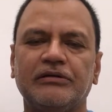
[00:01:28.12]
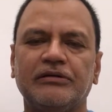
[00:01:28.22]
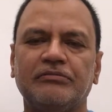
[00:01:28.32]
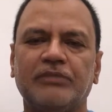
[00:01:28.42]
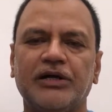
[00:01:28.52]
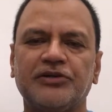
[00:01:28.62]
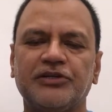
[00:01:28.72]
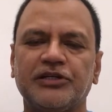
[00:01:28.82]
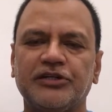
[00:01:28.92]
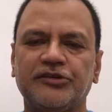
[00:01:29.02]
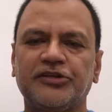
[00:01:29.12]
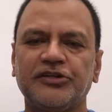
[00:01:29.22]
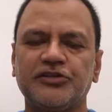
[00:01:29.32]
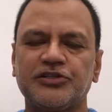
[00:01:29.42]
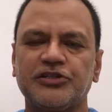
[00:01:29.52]
But is
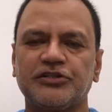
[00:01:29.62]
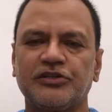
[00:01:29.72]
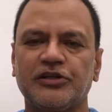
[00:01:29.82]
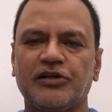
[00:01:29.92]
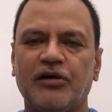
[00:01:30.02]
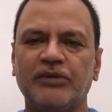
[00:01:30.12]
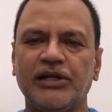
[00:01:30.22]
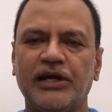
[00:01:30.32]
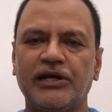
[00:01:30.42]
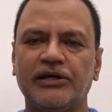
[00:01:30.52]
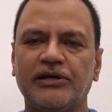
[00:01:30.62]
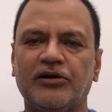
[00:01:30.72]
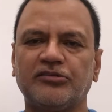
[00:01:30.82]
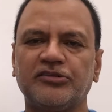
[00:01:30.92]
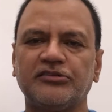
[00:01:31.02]
it the normal air and
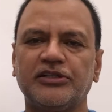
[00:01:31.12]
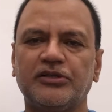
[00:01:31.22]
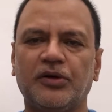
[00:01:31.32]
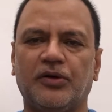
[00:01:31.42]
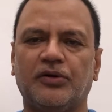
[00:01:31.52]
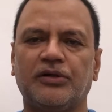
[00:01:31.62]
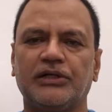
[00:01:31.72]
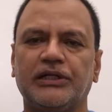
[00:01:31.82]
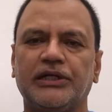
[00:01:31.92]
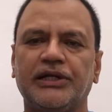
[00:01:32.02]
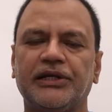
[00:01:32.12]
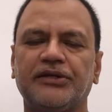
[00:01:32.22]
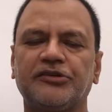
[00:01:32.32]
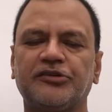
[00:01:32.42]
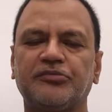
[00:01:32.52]
oxygen? No, it
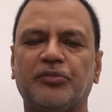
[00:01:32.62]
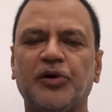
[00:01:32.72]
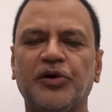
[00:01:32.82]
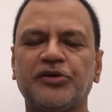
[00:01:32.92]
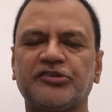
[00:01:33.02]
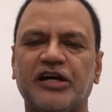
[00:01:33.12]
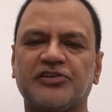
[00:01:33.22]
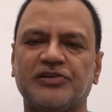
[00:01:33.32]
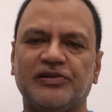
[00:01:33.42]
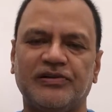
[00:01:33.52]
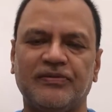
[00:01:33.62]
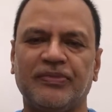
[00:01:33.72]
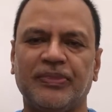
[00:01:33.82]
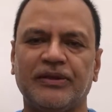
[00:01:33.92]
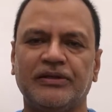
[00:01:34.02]
is more subtle.
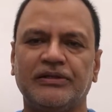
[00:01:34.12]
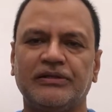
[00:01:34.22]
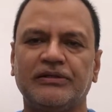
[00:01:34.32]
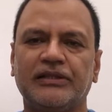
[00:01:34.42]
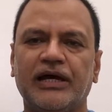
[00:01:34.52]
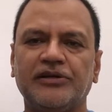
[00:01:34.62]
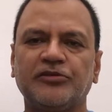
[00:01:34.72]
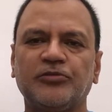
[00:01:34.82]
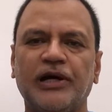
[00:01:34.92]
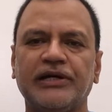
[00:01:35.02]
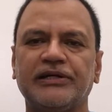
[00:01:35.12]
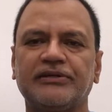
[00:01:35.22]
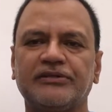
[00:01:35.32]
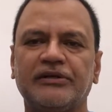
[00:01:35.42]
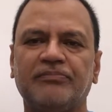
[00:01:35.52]
That is why it
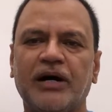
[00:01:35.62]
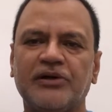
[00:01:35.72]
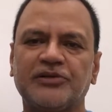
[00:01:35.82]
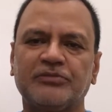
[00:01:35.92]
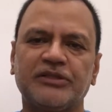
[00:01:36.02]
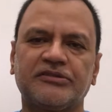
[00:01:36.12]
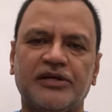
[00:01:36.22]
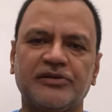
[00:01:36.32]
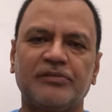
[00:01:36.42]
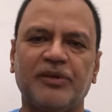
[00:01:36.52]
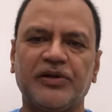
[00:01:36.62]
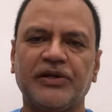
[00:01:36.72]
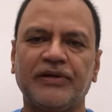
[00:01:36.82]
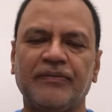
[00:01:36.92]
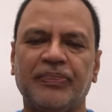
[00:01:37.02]
is a part of the subtle body.